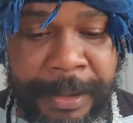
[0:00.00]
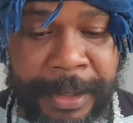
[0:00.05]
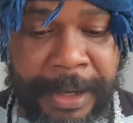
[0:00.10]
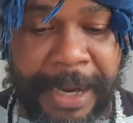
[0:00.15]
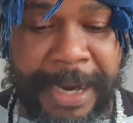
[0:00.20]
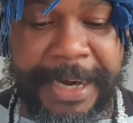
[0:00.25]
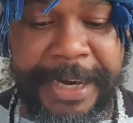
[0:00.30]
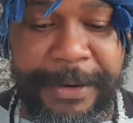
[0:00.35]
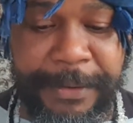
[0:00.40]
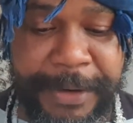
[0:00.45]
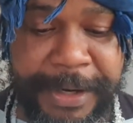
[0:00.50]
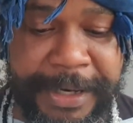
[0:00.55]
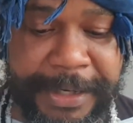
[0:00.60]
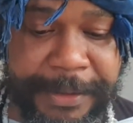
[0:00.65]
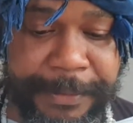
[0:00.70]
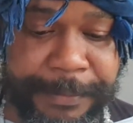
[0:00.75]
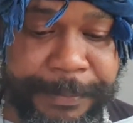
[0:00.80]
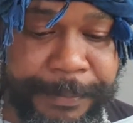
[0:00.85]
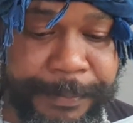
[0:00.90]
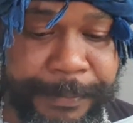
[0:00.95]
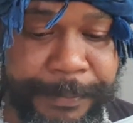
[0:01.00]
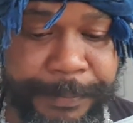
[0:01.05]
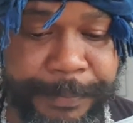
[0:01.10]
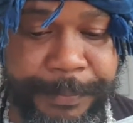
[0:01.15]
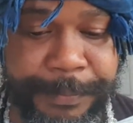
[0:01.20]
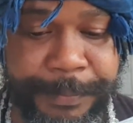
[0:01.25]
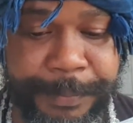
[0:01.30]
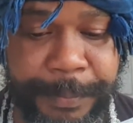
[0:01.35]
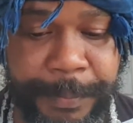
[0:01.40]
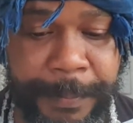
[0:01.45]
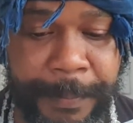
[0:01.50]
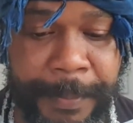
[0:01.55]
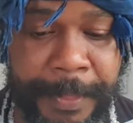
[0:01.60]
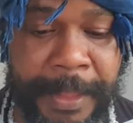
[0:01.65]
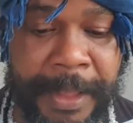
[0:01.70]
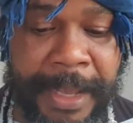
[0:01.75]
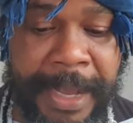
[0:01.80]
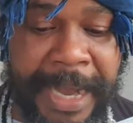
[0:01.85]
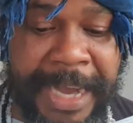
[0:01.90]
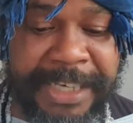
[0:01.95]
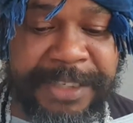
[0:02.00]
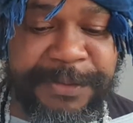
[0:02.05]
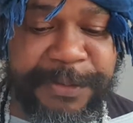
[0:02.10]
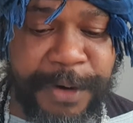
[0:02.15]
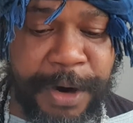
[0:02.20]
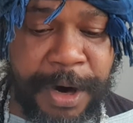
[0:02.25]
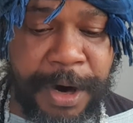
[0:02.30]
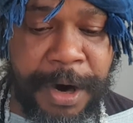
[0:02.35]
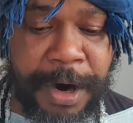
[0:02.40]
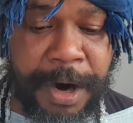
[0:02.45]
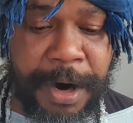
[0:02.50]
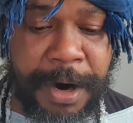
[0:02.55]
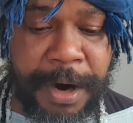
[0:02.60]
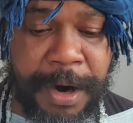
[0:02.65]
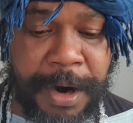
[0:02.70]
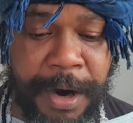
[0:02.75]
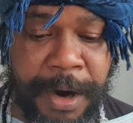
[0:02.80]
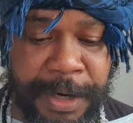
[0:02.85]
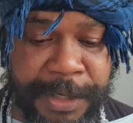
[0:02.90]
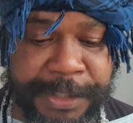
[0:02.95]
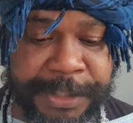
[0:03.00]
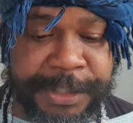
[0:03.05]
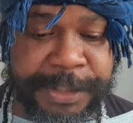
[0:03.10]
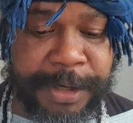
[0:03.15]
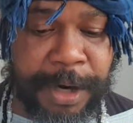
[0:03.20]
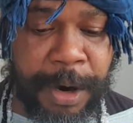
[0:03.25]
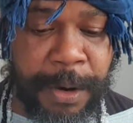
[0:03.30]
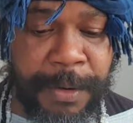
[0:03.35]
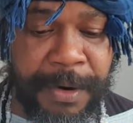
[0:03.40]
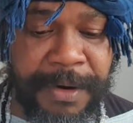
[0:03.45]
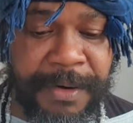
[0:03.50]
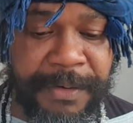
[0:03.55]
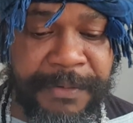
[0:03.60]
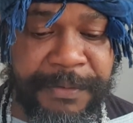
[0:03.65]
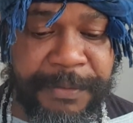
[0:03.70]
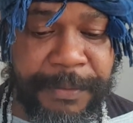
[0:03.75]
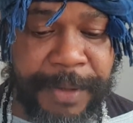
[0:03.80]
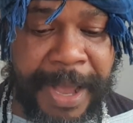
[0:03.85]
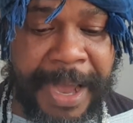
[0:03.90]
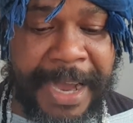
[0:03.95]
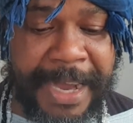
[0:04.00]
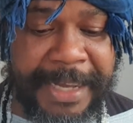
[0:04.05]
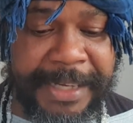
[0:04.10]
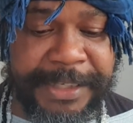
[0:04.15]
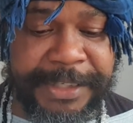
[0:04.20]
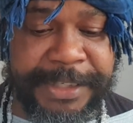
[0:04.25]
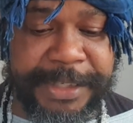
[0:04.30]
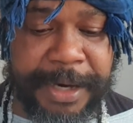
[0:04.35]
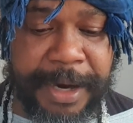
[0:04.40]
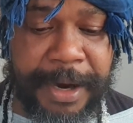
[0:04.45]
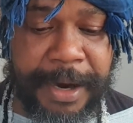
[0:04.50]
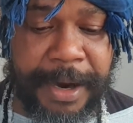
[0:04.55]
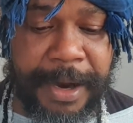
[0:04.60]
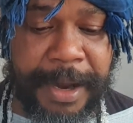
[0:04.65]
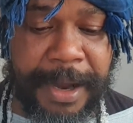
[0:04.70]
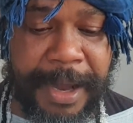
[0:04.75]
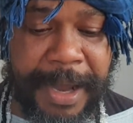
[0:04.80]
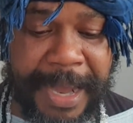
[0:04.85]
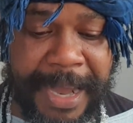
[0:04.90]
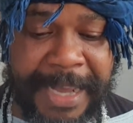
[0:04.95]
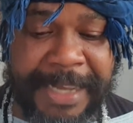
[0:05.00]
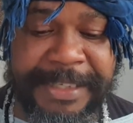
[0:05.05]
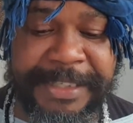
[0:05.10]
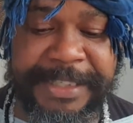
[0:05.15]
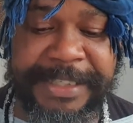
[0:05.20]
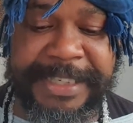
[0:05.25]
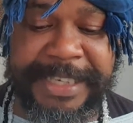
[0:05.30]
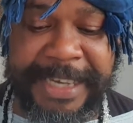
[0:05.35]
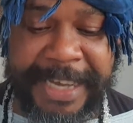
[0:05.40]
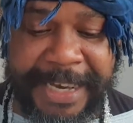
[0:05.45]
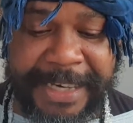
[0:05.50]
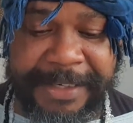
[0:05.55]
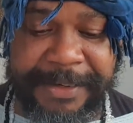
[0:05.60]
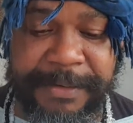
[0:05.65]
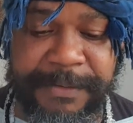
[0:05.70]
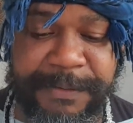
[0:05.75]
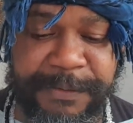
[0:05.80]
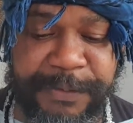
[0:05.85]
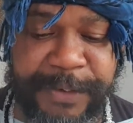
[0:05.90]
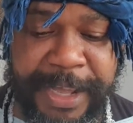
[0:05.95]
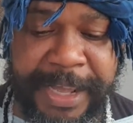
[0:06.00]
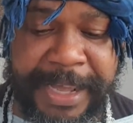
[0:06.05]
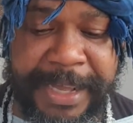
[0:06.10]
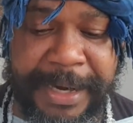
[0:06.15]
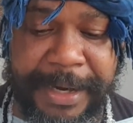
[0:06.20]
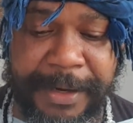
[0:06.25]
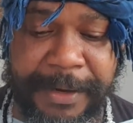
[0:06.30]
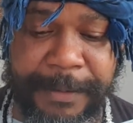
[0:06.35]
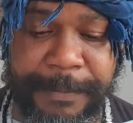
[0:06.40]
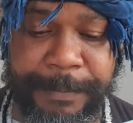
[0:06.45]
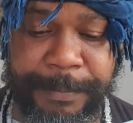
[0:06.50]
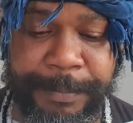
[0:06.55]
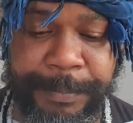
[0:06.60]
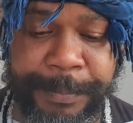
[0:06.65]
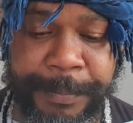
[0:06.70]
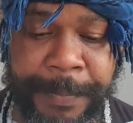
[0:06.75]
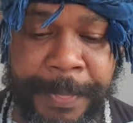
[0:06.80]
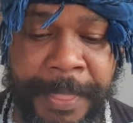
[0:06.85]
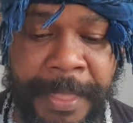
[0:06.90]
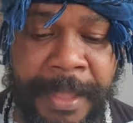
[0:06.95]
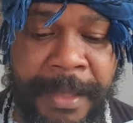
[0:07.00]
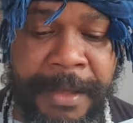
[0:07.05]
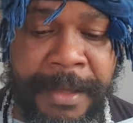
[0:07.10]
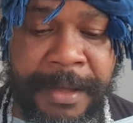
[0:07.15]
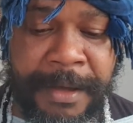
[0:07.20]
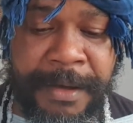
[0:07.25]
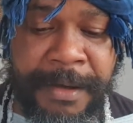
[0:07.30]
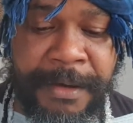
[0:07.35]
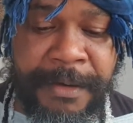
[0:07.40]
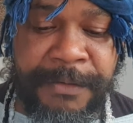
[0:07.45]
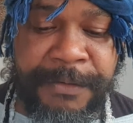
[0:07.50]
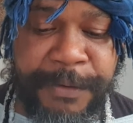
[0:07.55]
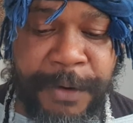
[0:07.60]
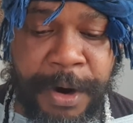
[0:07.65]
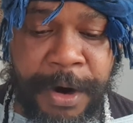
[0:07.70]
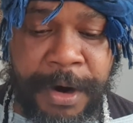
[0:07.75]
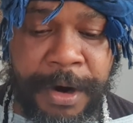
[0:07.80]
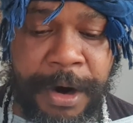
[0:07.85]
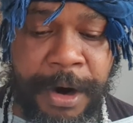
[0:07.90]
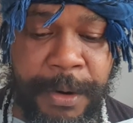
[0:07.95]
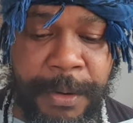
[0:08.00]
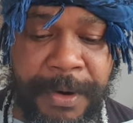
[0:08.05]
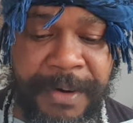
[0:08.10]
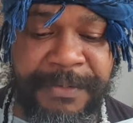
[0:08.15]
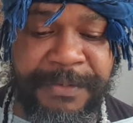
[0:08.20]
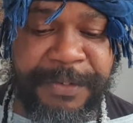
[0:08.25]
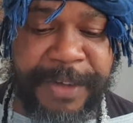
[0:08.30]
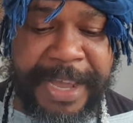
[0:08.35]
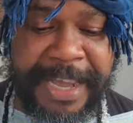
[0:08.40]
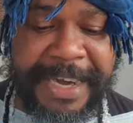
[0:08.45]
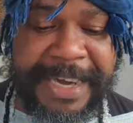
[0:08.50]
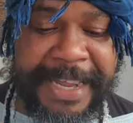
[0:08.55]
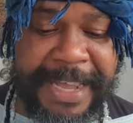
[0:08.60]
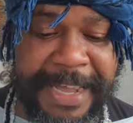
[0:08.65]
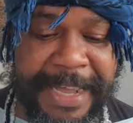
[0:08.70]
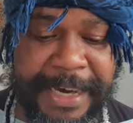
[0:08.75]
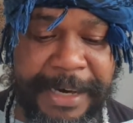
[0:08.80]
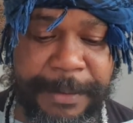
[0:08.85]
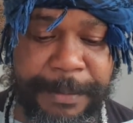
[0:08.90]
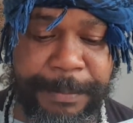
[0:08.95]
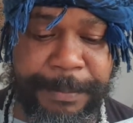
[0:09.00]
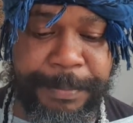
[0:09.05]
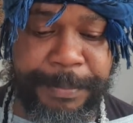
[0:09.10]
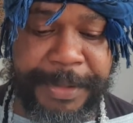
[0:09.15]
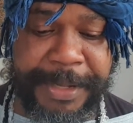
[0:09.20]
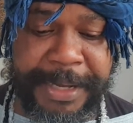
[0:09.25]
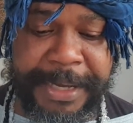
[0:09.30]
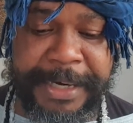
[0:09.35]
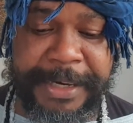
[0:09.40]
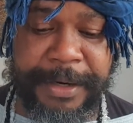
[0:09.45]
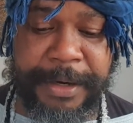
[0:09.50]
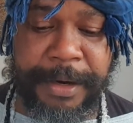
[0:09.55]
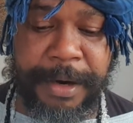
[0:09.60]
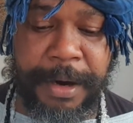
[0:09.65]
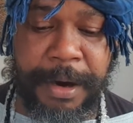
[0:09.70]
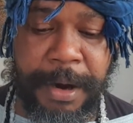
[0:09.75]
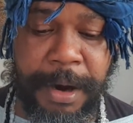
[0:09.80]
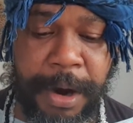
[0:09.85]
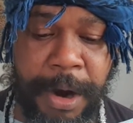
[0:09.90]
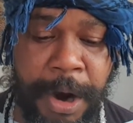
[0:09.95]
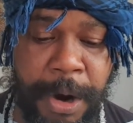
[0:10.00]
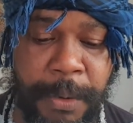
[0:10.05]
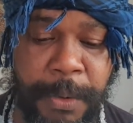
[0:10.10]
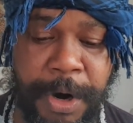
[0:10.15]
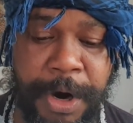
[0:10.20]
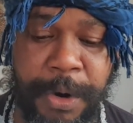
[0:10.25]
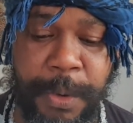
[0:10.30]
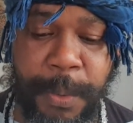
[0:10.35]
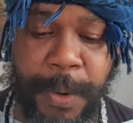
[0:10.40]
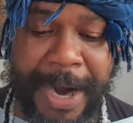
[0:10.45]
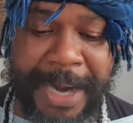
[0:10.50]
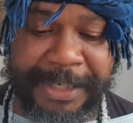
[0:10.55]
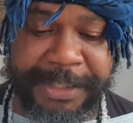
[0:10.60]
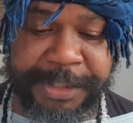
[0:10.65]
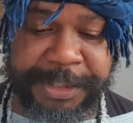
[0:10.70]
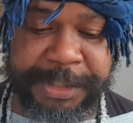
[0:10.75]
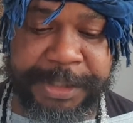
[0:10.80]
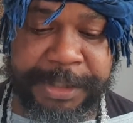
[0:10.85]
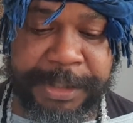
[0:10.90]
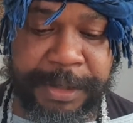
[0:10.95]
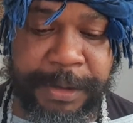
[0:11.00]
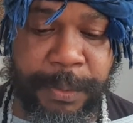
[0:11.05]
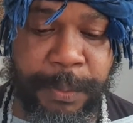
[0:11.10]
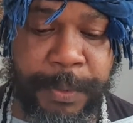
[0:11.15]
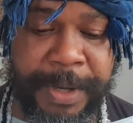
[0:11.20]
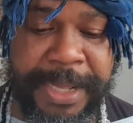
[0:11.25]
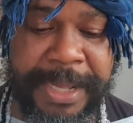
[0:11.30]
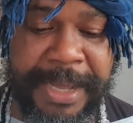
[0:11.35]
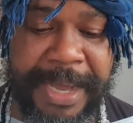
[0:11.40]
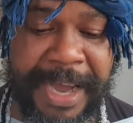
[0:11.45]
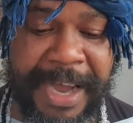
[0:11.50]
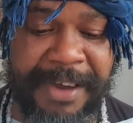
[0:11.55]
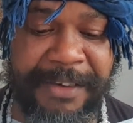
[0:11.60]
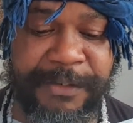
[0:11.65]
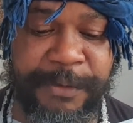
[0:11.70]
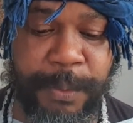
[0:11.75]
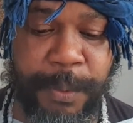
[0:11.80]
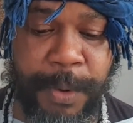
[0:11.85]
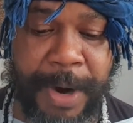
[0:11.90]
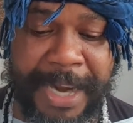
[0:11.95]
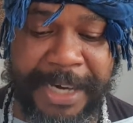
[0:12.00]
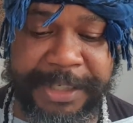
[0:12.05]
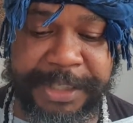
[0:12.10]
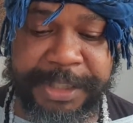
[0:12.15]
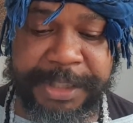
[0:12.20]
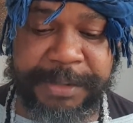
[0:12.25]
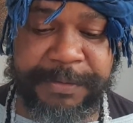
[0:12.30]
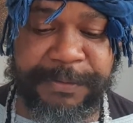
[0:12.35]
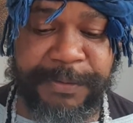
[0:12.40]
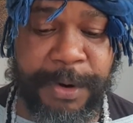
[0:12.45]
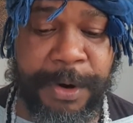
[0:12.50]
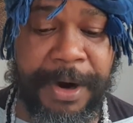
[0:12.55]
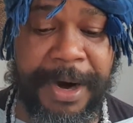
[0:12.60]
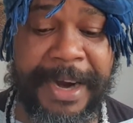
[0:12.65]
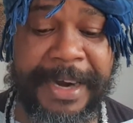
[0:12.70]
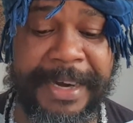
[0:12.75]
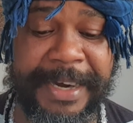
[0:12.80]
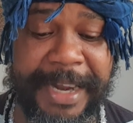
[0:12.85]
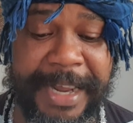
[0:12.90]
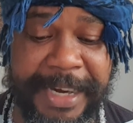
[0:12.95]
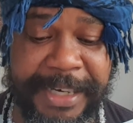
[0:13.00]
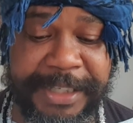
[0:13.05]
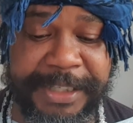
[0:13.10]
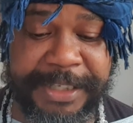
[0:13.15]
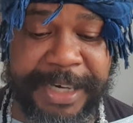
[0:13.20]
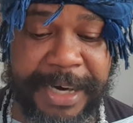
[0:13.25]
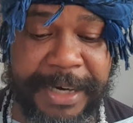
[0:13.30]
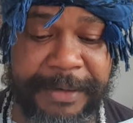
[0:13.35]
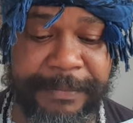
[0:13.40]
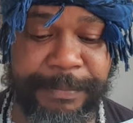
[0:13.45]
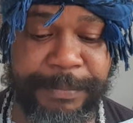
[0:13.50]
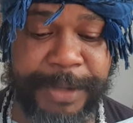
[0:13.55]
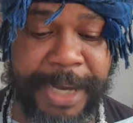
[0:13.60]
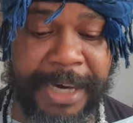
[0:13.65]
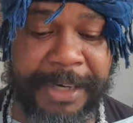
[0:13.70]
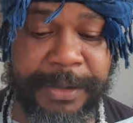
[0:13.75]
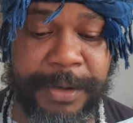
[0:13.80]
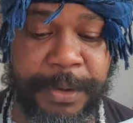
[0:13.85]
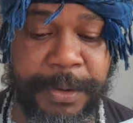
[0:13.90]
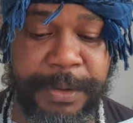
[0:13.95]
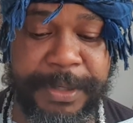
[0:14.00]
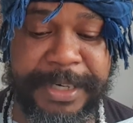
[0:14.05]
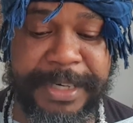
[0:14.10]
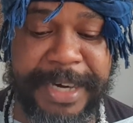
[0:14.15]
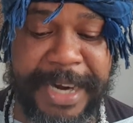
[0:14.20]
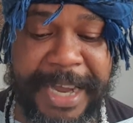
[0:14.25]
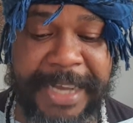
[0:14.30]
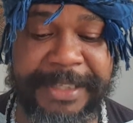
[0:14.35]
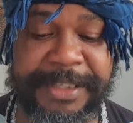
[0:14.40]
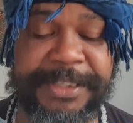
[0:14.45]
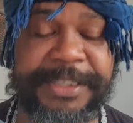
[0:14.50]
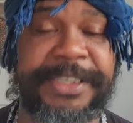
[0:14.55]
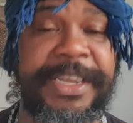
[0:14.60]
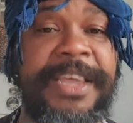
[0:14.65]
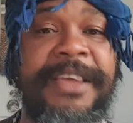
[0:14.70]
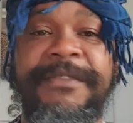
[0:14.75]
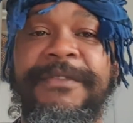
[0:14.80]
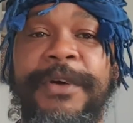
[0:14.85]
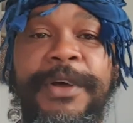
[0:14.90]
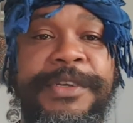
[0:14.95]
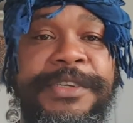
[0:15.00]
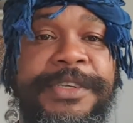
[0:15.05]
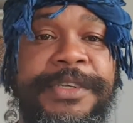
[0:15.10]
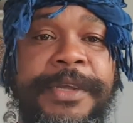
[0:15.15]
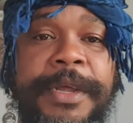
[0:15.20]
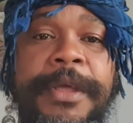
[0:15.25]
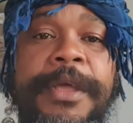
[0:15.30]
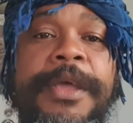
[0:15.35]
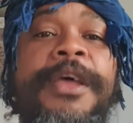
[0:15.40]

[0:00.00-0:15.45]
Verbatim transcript: And it read, As for us, our eyes as yet fail for our vain help in our watch, we have watched for a nation that could not save us.